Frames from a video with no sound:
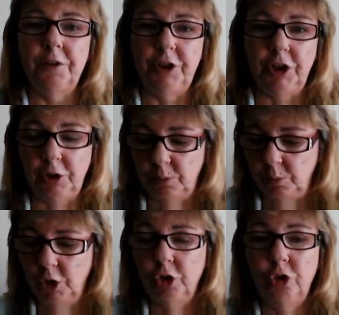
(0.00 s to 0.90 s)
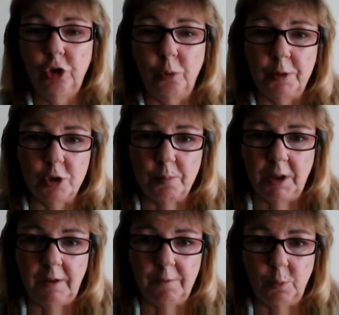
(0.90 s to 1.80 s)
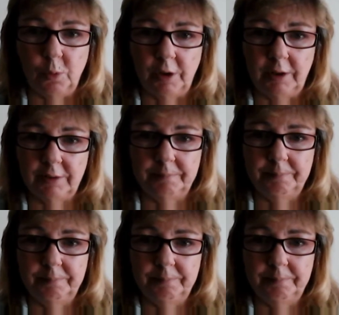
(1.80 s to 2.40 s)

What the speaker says: you so much money for it.